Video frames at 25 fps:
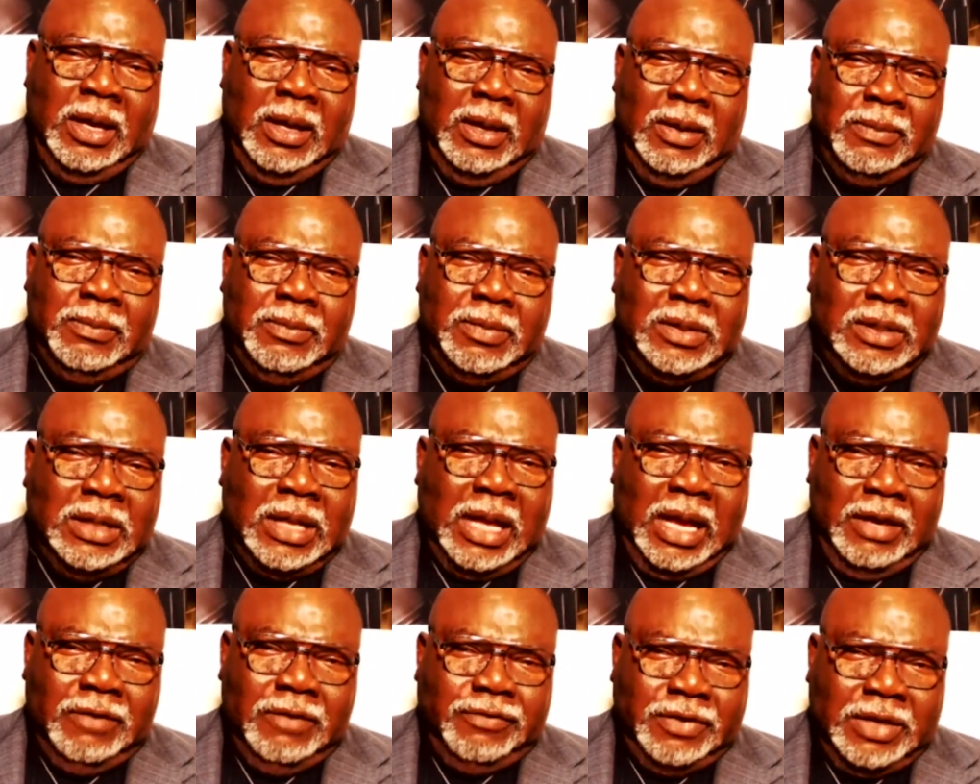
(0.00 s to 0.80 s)

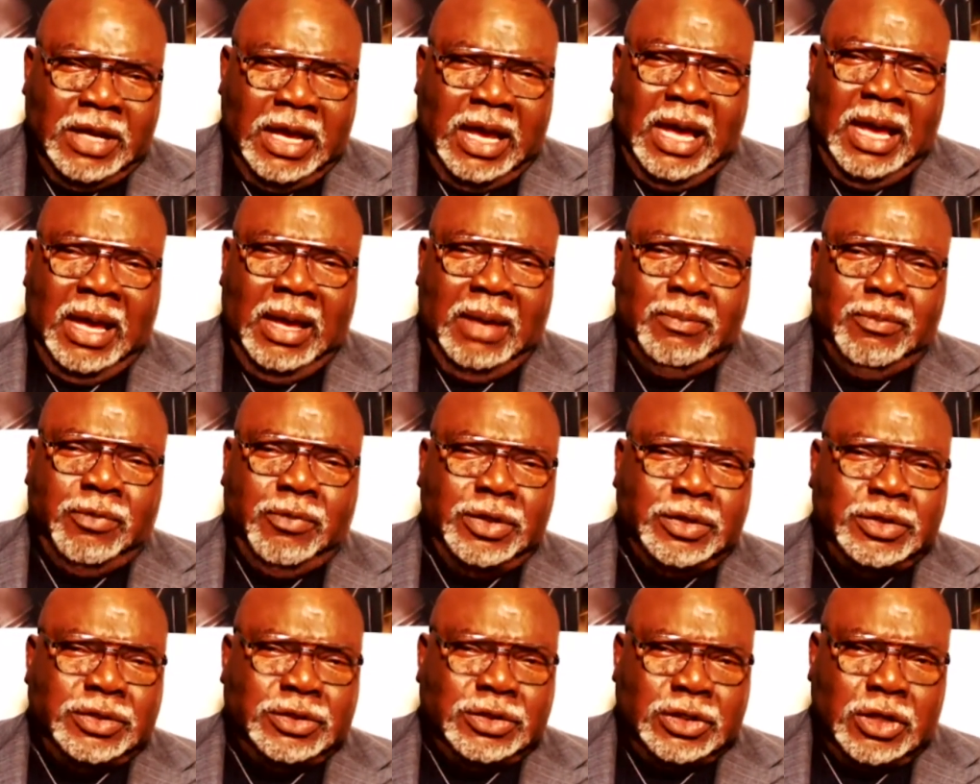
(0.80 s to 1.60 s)
Lifetime, with
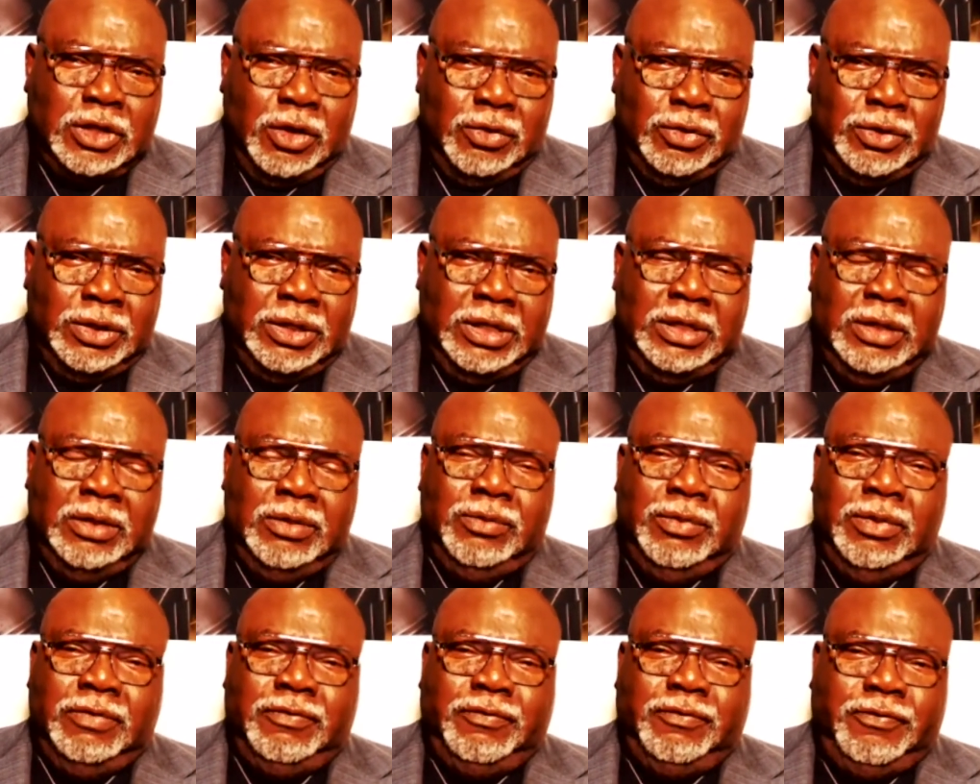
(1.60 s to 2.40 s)
Sony,
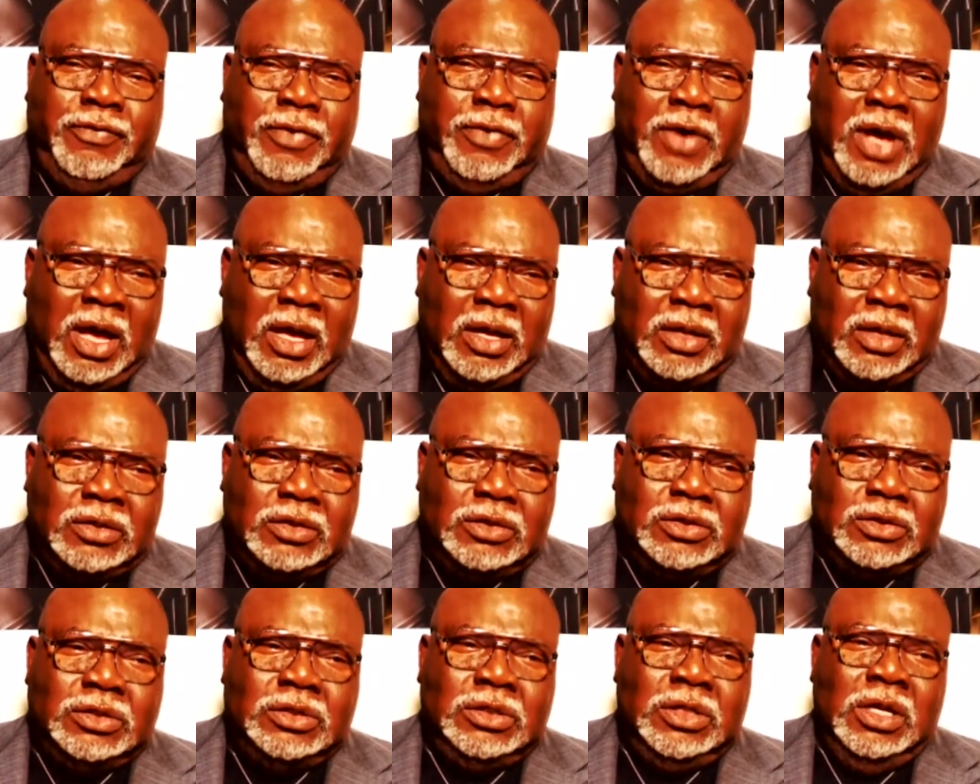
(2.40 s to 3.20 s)
with
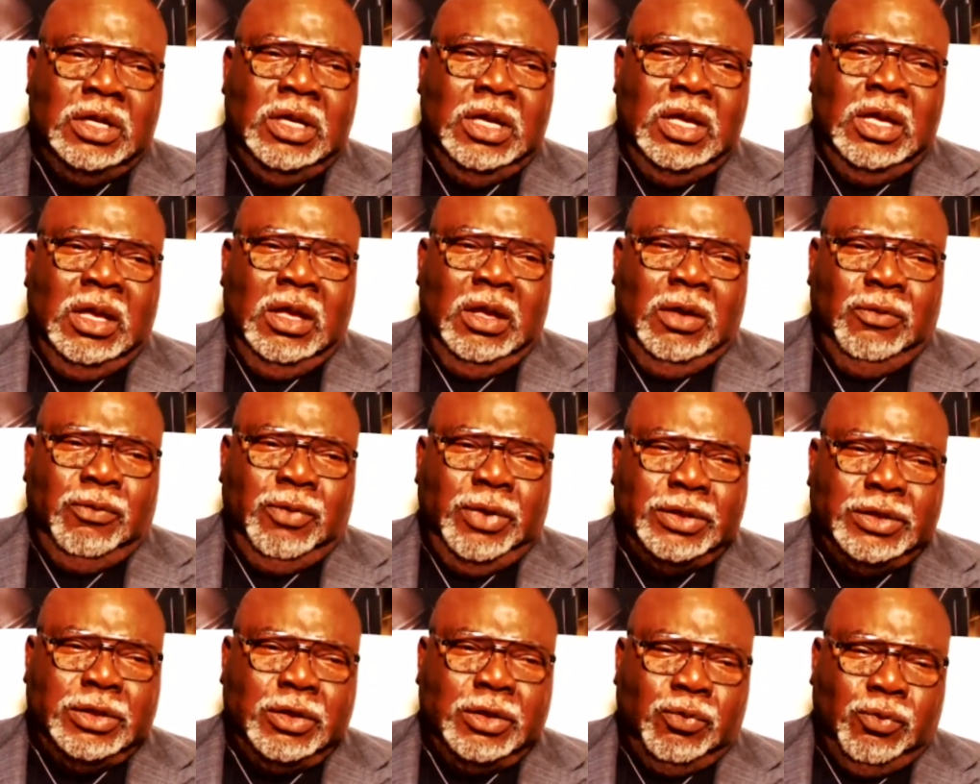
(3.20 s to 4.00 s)
Fox,
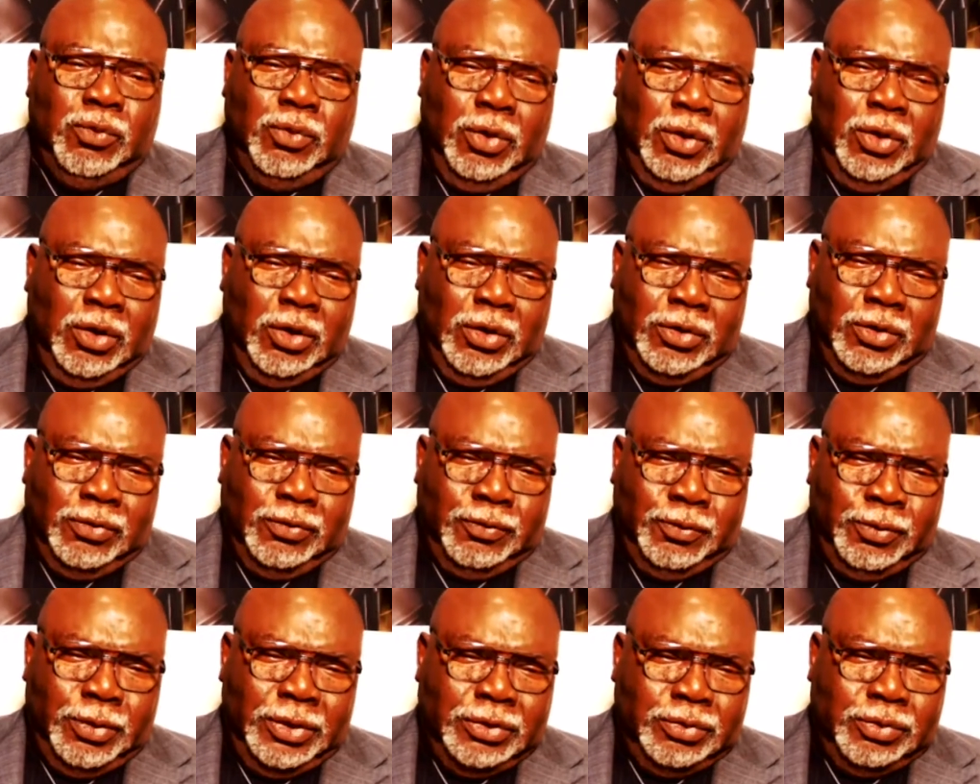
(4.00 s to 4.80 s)
with a world
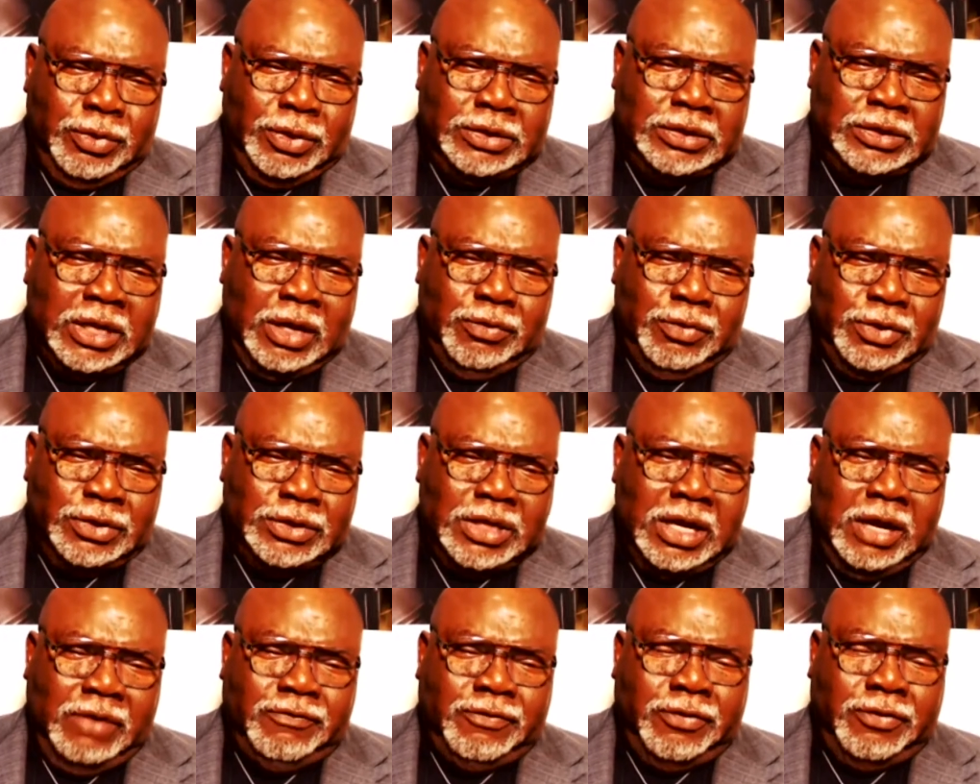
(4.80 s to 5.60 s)
with which I was
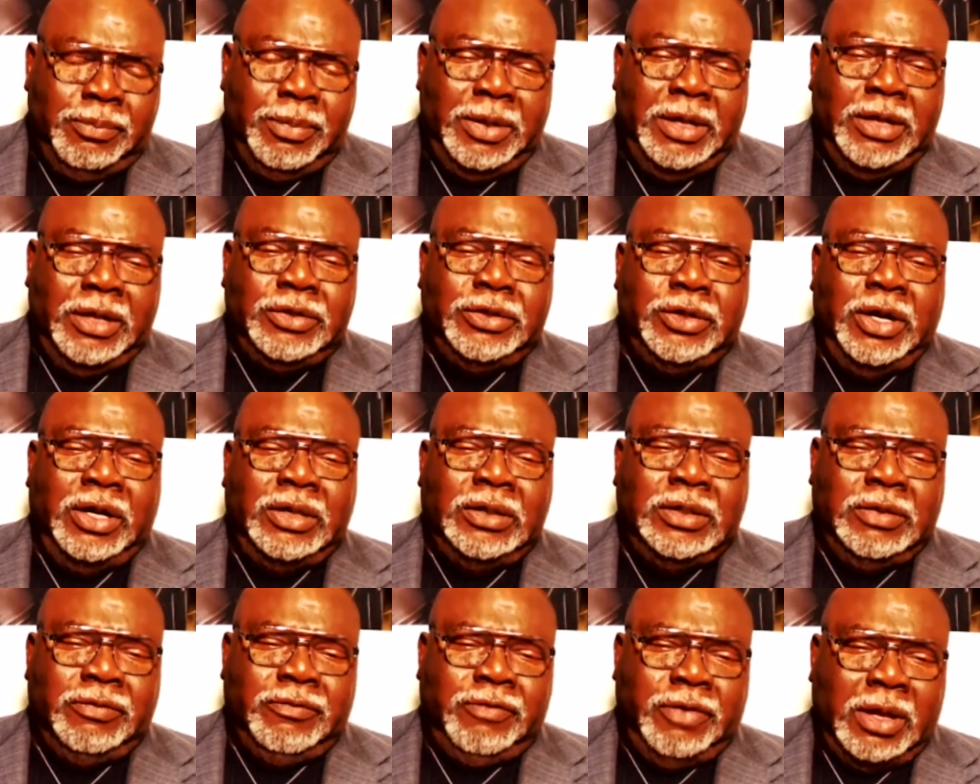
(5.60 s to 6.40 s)
not familiar, and
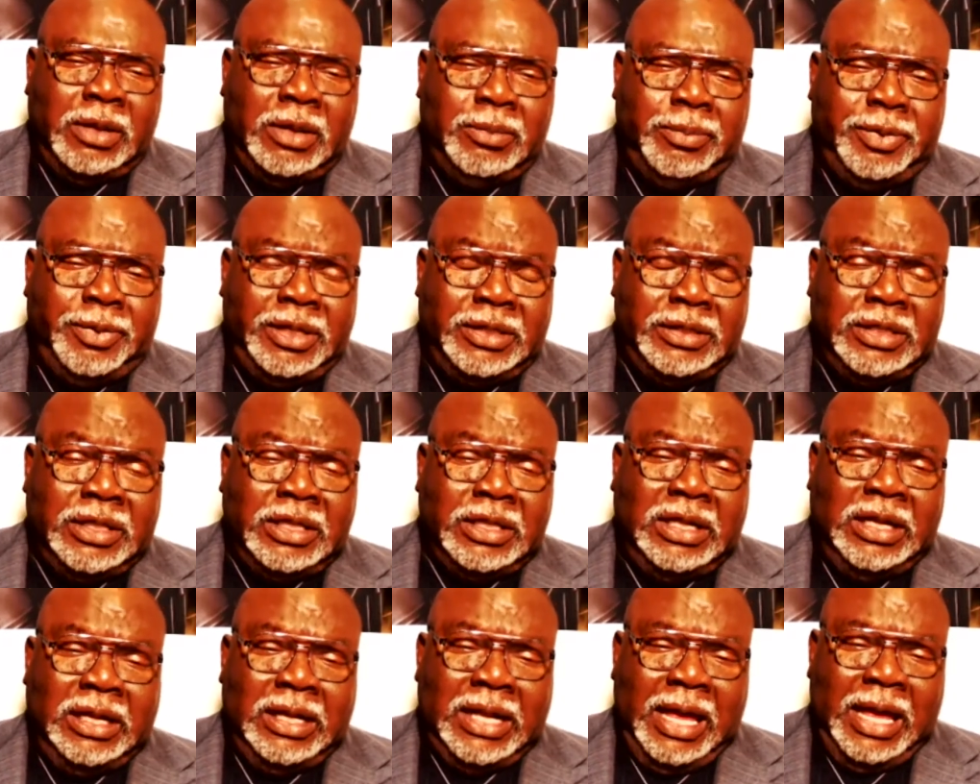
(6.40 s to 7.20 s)
developing the
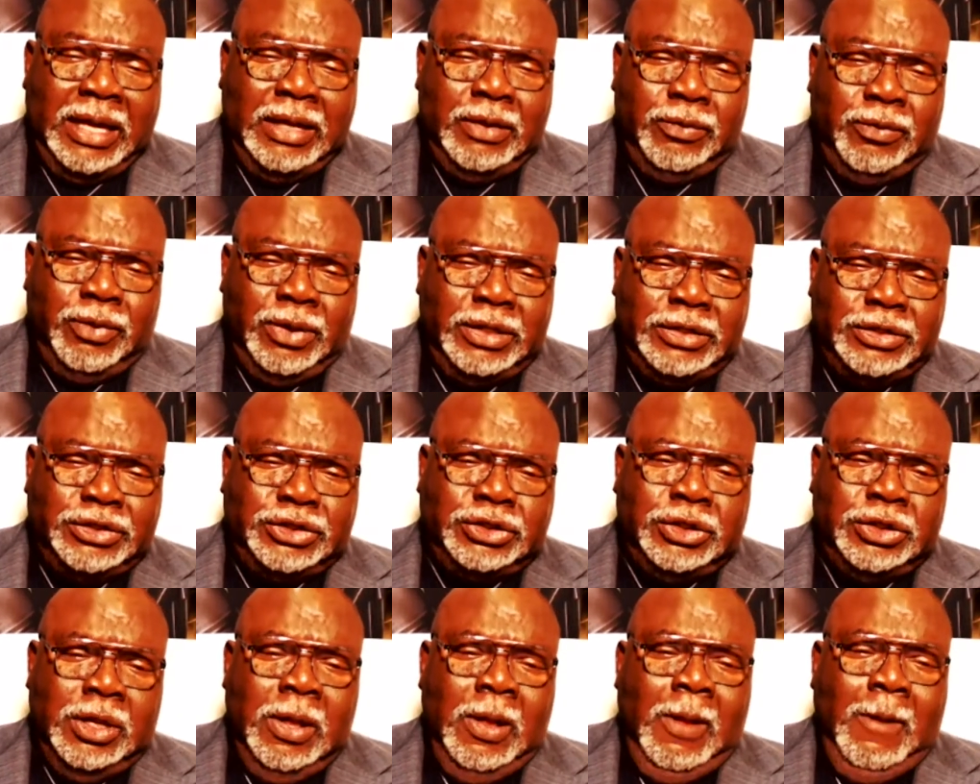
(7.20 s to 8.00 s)

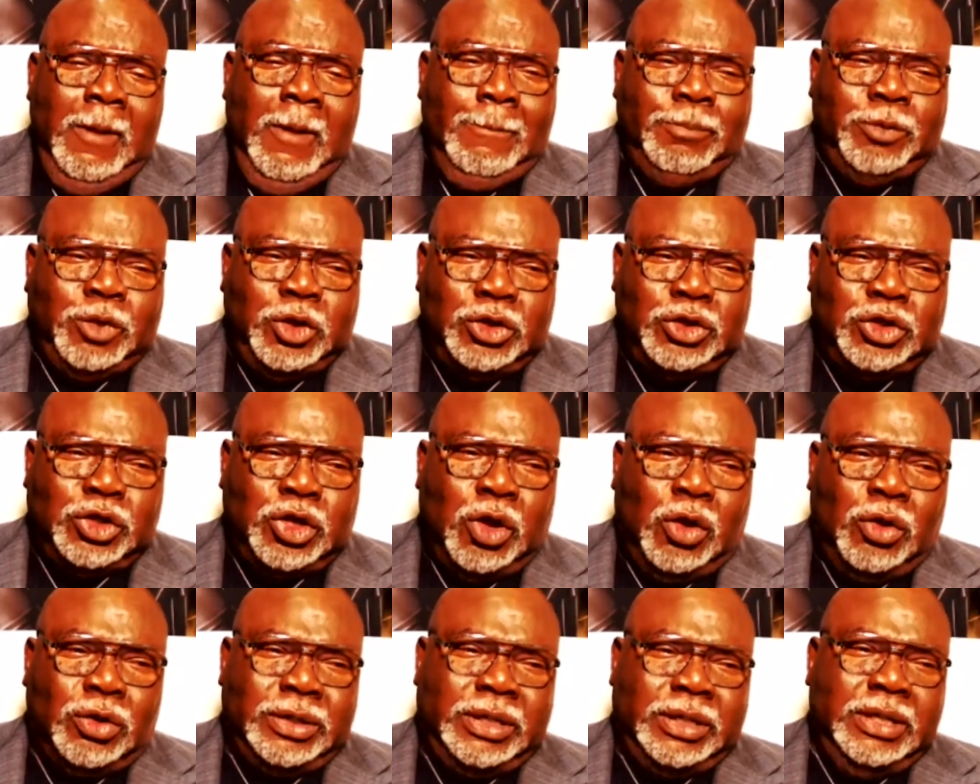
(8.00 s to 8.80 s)
language to
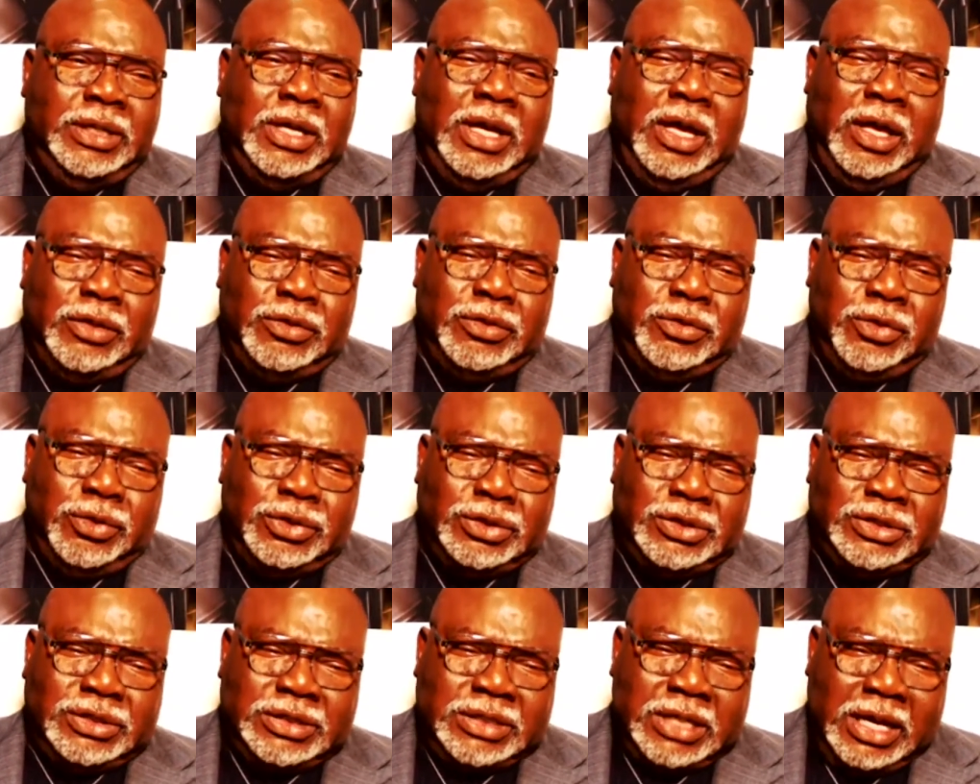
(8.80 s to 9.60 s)
talk in other
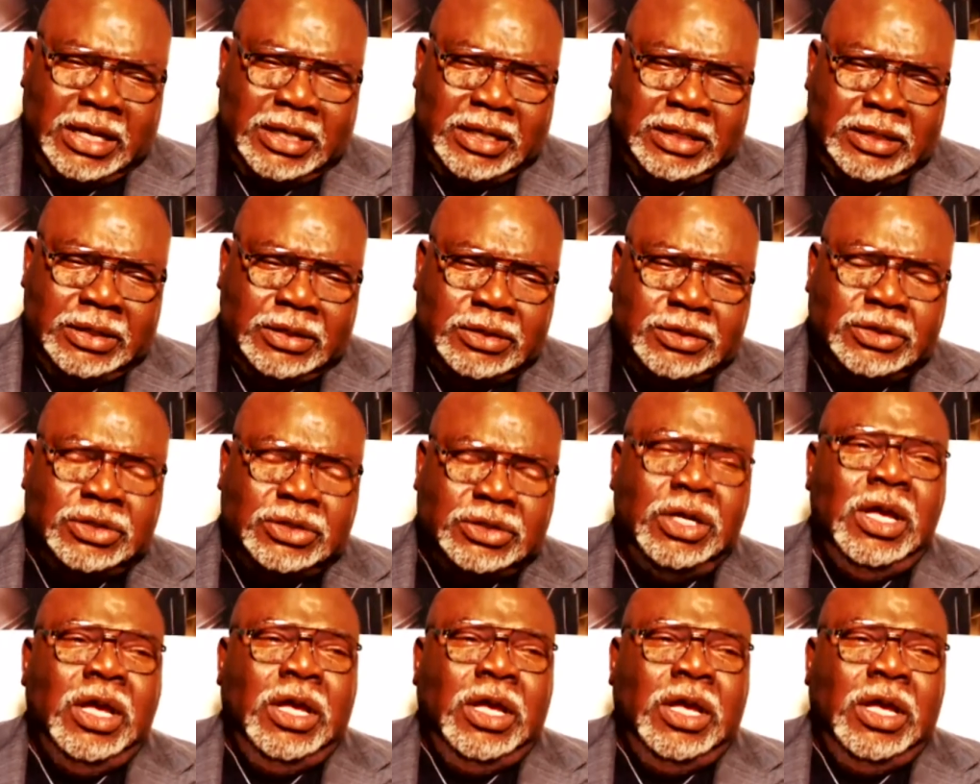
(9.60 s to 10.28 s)
settings.